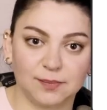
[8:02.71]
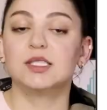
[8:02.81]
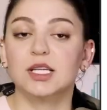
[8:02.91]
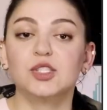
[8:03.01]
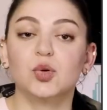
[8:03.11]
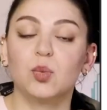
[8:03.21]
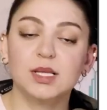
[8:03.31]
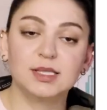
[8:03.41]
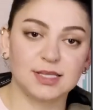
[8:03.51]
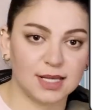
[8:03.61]
Stick to
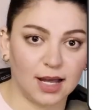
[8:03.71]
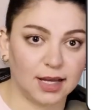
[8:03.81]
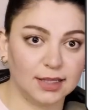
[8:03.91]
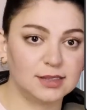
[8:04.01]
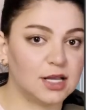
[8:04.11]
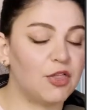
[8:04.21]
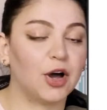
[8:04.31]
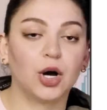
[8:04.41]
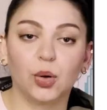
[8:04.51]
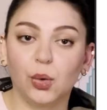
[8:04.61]
one side
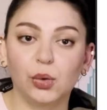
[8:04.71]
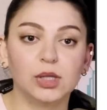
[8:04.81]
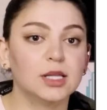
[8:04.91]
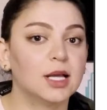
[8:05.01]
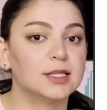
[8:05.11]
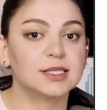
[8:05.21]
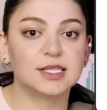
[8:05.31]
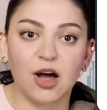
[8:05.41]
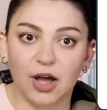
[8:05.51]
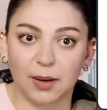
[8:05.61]
the whole
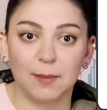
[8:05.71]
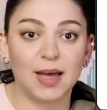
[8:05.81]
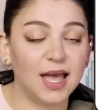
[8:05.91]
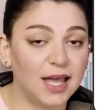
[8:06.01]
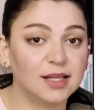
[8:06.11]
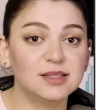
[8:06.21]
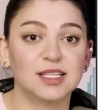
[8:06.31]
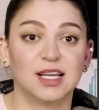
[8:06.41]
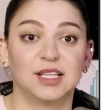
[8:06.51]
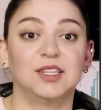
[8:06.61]
time
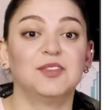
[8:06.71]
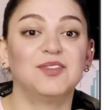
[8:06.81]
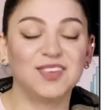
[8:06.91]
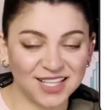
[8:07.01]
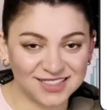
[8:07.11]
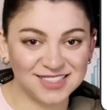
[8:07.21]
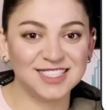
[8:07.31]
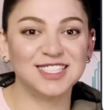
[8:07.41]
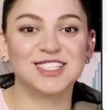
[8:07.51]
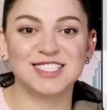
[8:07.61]
and defend
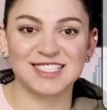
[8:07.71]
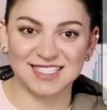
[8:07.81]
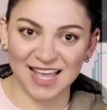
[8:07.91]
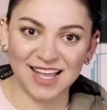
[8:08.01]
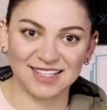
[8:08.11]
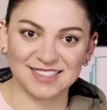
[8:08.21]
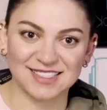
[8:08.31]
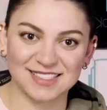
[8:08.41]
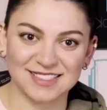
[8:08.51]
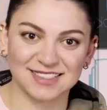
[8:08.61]
your
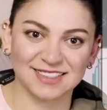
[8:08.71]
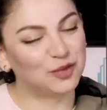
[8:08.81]
stance.